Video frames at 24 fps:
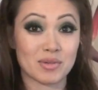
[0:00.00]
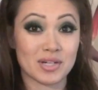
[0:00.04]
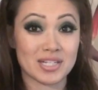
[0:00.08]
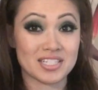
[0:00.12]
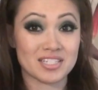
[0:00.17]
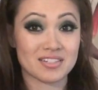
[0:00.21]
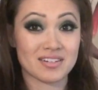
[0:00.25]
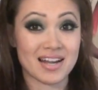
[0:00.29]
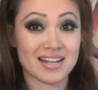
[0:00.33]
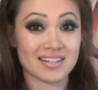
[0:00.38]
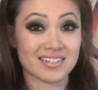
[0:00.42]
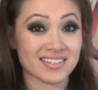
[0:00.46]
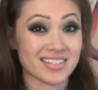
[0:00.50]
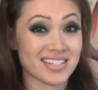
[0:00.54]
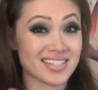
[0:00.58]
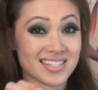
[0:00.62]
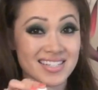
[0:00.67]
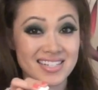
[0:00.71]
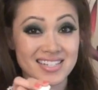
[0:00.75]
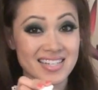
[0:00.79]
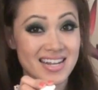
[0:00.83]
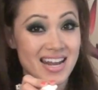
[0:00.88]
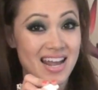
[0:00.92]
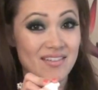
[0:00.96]
moisturizer.
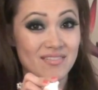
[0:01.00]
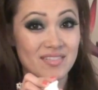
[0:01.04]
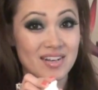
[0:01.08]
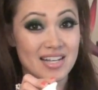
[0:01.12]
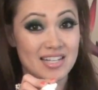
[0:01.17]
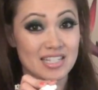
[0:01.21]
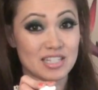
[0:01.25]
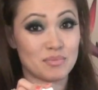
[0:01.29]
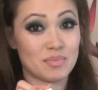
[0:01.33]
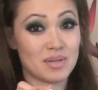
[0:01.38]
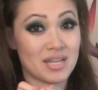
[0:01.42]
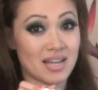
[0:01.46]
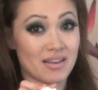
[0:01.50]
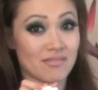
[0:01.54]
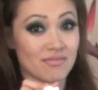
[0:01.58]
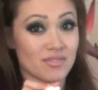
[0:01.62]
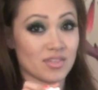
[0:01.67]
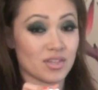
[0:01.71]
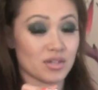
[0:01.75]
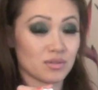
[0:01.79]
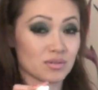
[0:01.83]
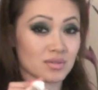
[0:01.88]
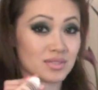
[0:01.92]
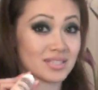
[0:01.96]
This doesn't have an SPF
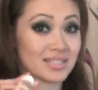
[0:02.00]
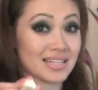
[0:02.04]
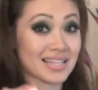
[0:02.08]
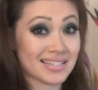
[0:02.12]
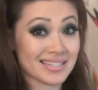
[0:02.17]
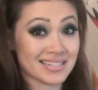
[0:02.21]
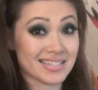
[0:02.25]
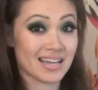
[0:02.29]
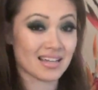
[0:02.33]
though, so that